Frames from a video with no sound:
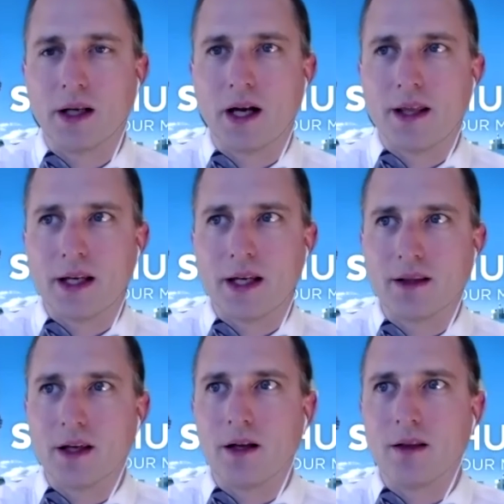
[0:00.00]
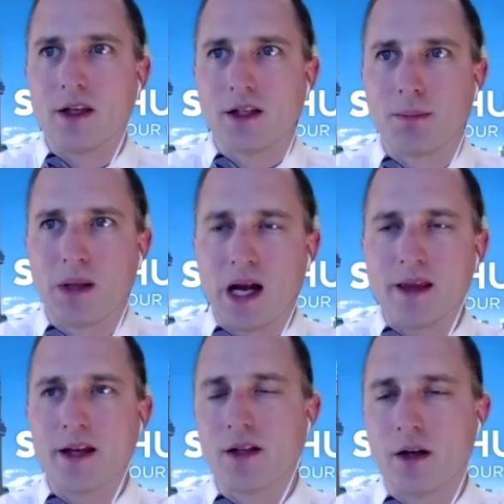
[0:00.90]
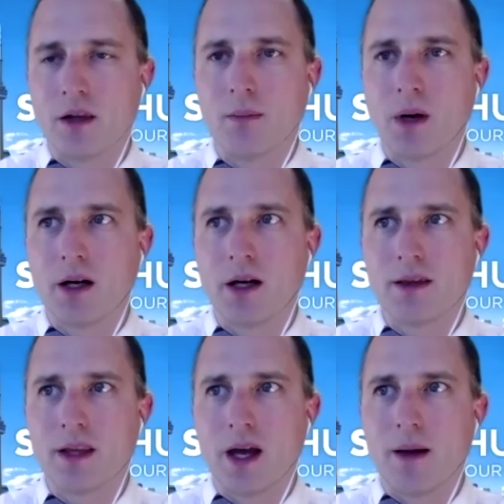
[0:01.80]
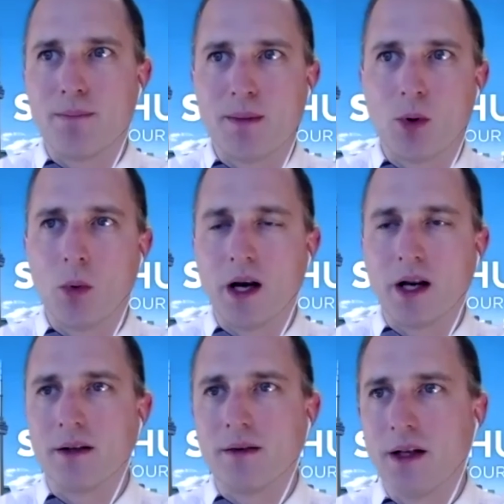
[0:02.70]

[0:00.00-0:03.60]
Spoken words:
I think the supply that's on the market that people want to